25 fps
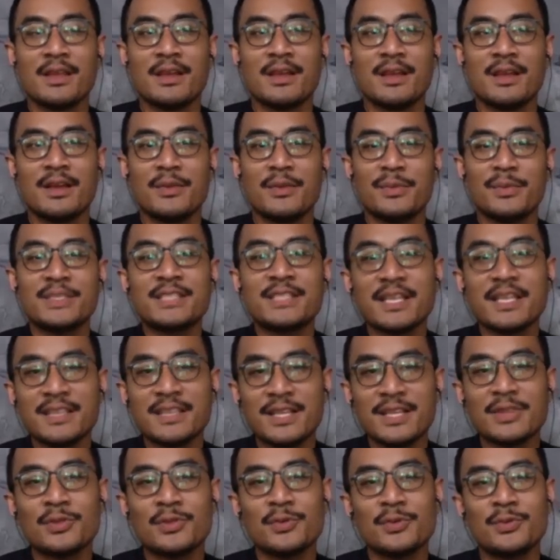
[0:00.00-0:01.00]
we
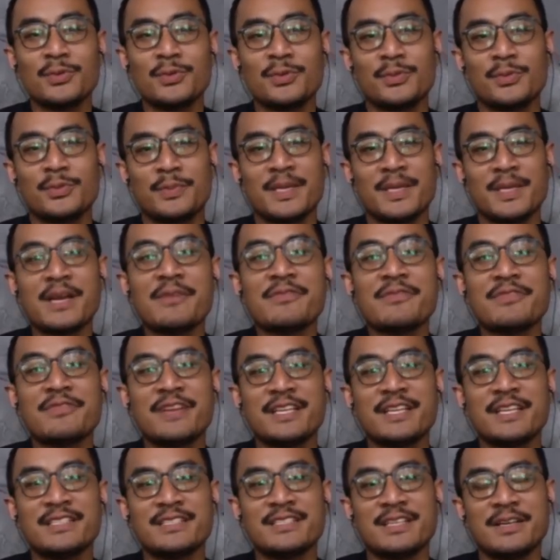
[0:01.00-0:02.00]
started to become
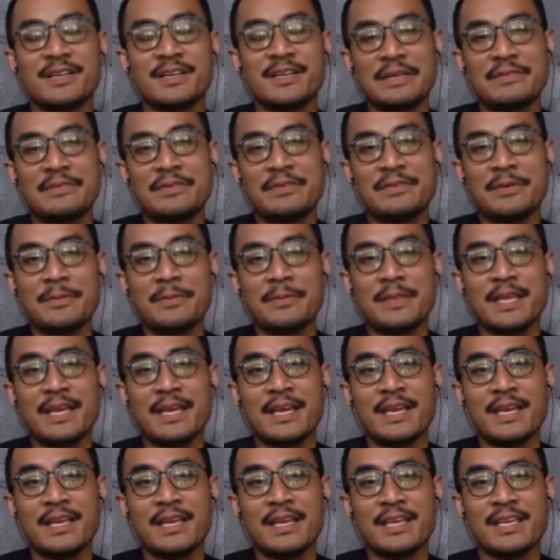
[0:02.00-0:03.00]
friends, and from
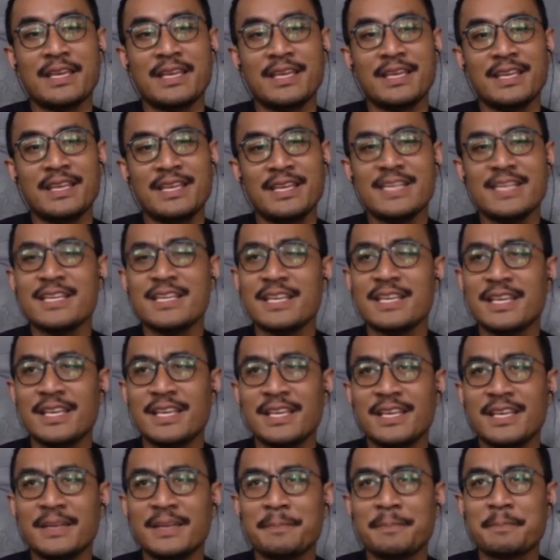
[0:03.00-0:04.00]
there, he
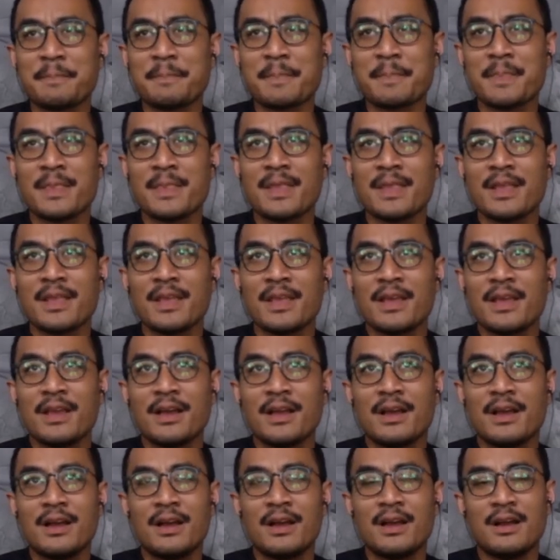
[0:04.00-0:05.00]

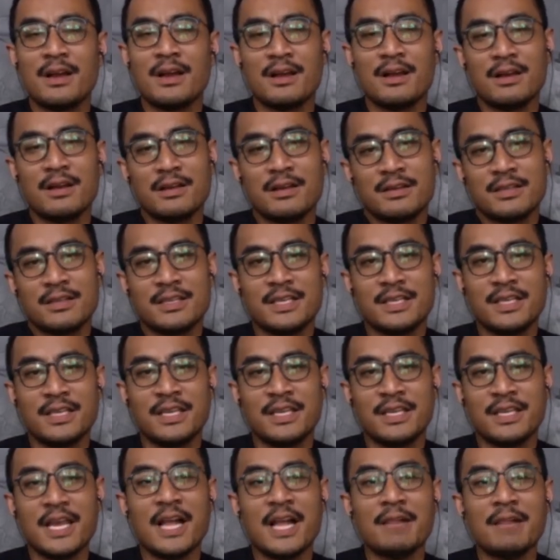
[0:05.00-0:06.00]

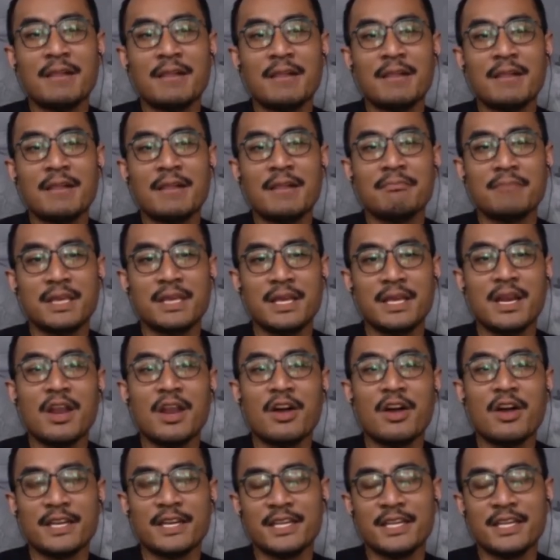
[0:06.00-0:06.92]
helped me a lot in the